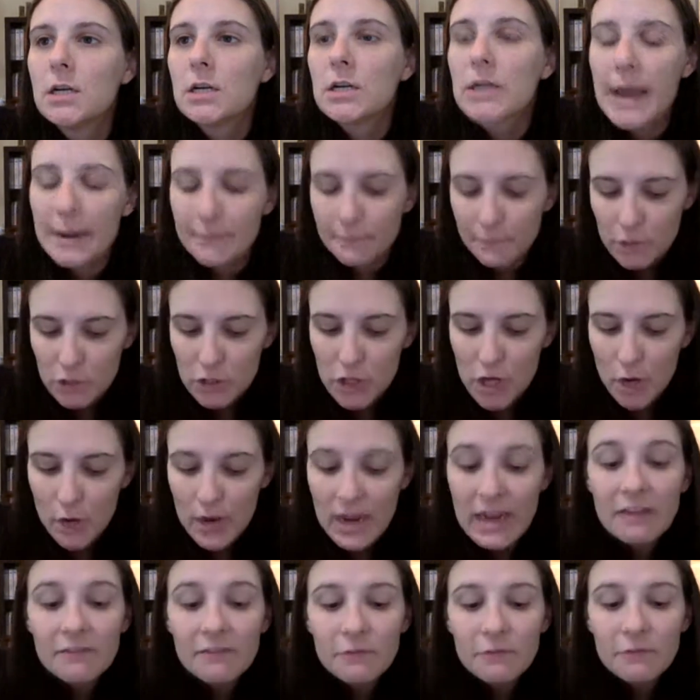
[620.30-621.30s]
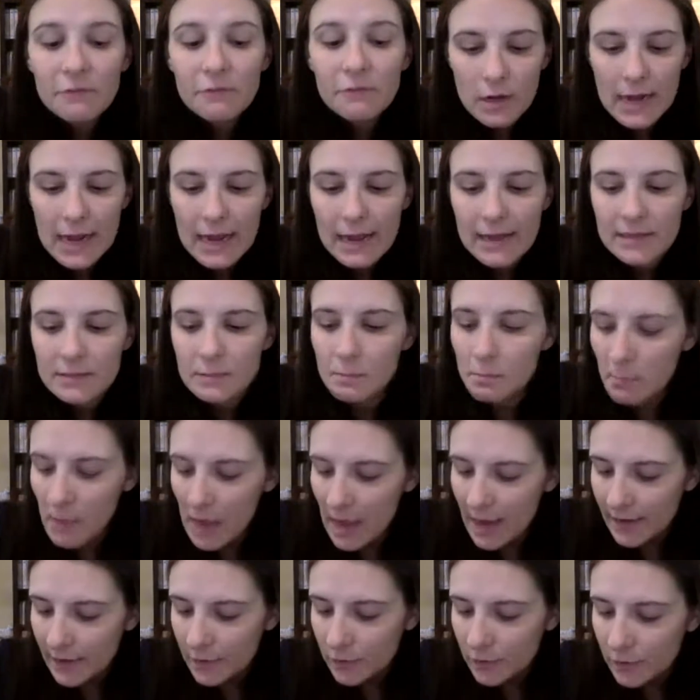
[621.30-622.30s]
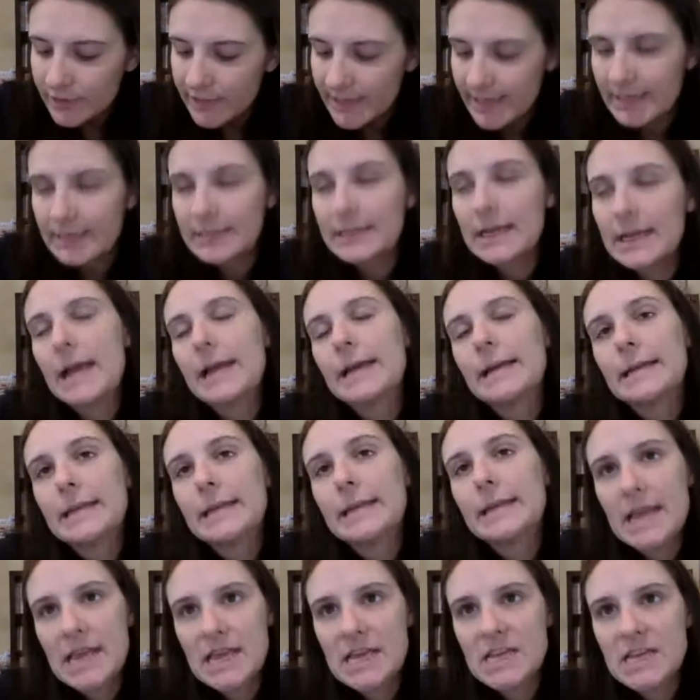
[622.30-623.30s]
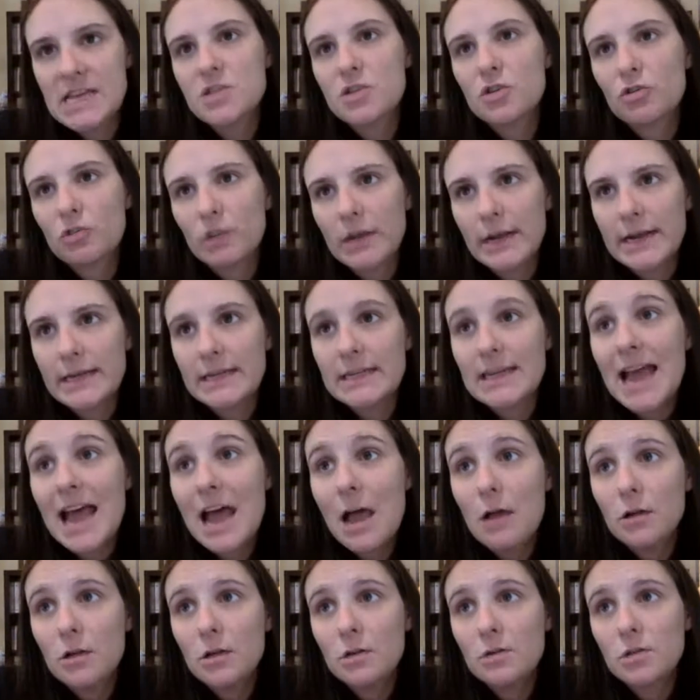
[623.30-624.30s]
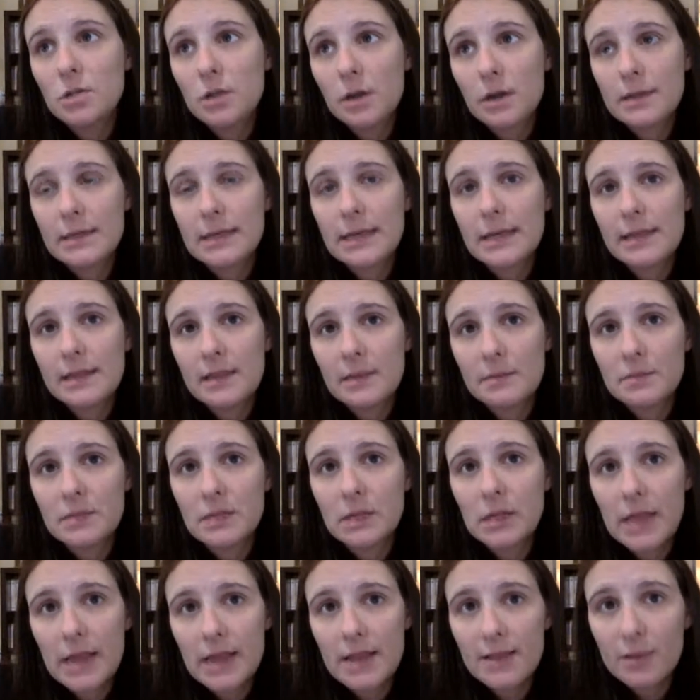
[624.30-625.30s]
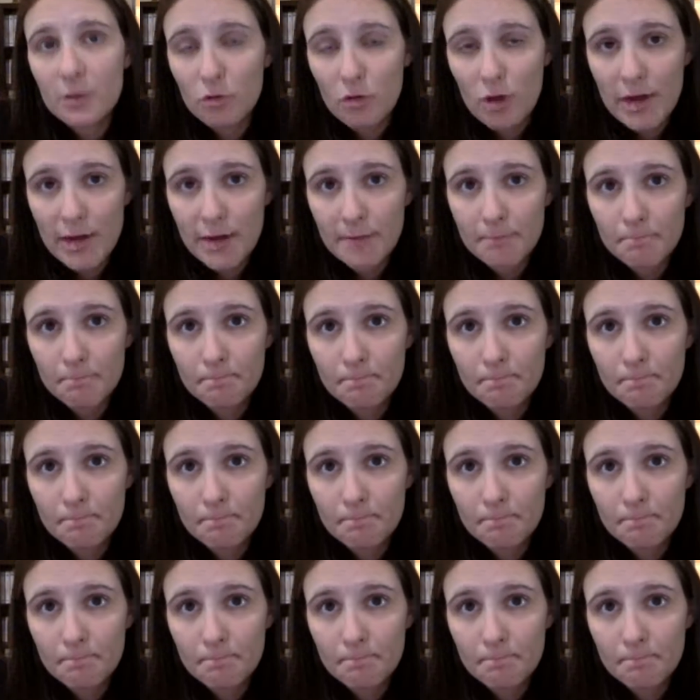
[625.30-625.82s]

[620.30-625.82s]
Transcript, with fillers: Okay, so if your dog has mild anxiety in the crate, how do you start to get them to like the crate?